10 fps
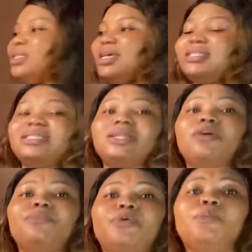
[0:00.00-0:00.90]
next thing
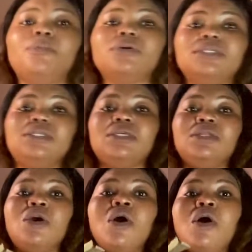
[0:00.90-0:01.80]
I'll be
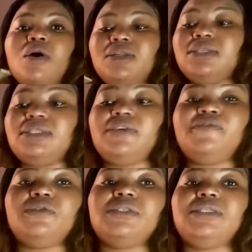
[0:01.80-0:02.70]
unboxing, all these
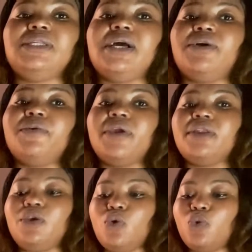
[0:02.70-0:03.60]
gifts you see that are
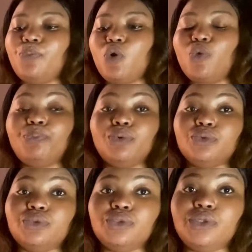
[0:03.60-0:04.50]
already
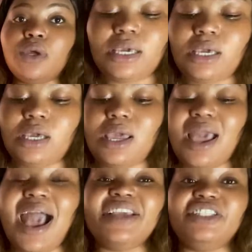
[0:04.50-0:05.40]
opened.
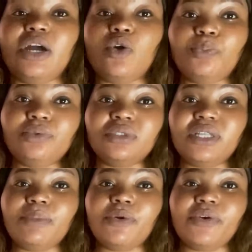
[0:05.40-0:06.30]
I shall open
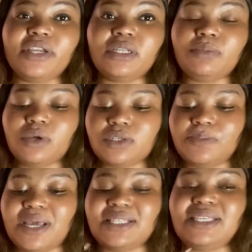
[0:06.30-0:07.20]
them already because
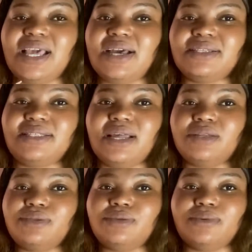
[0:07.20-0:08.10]
my auntie asked
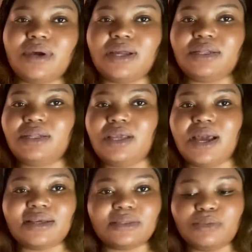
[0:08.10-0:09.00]
that too, and they
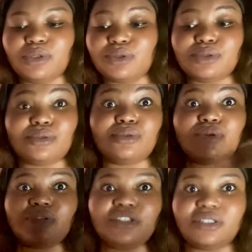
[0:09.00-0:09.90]
asked me not to
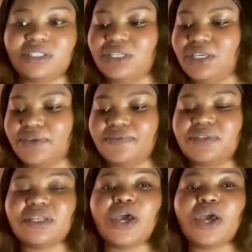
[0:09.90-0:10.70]
touch the gifts.